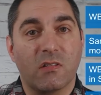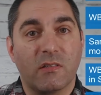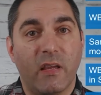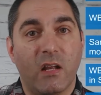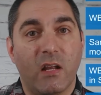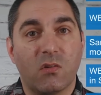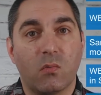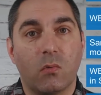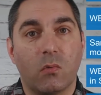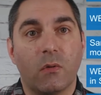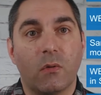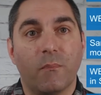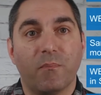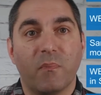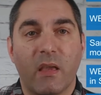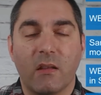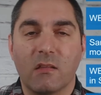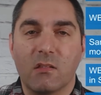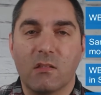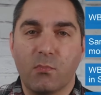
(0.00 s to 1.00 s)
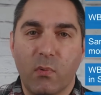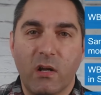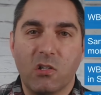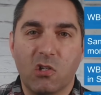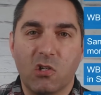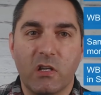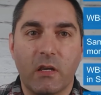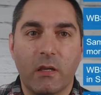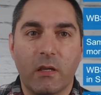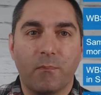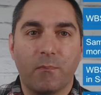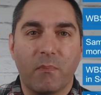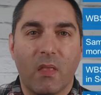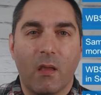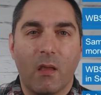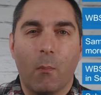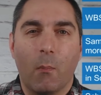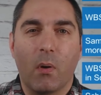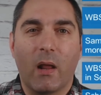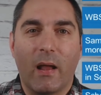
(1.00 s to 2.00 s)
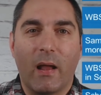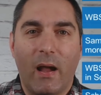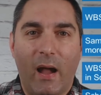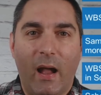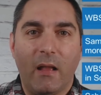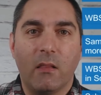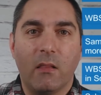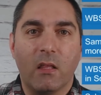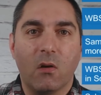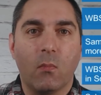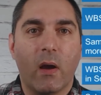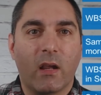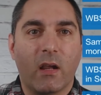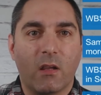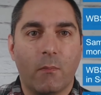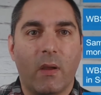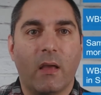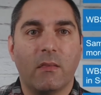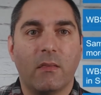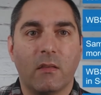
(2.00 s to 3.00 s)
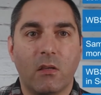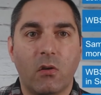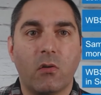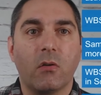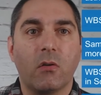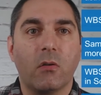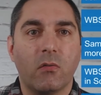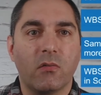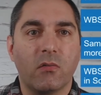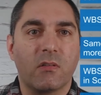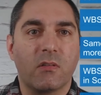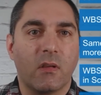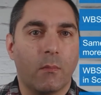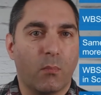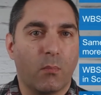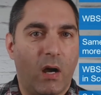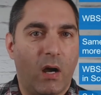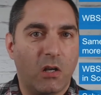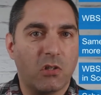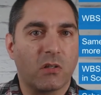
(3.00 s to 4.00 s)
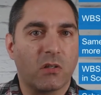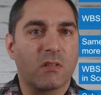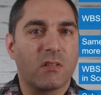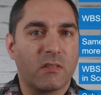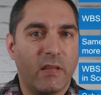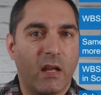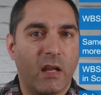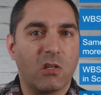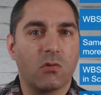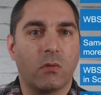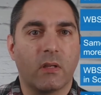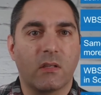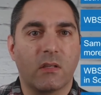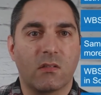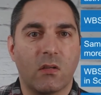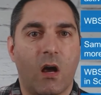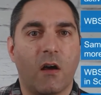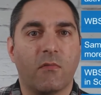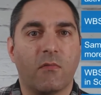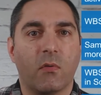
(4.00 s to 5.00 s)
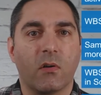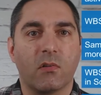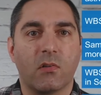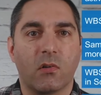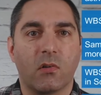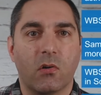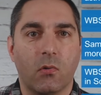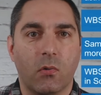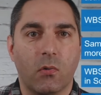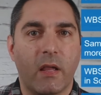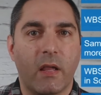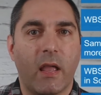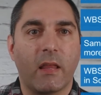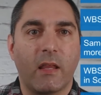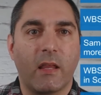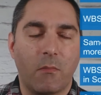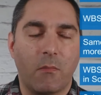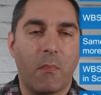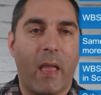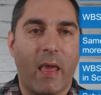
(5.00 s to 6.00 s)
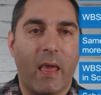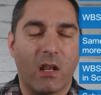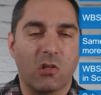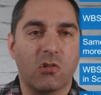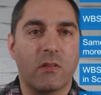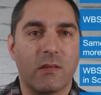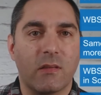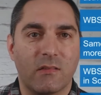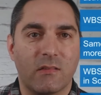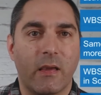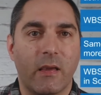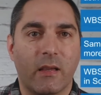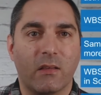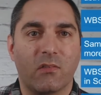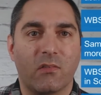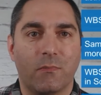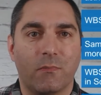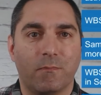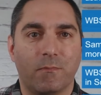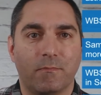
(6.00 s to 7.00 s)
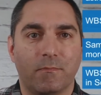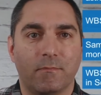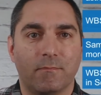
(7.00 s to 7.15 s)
schedule in a spreadsheet, but I highly recommend that you use project scheduling software to create and manage these things.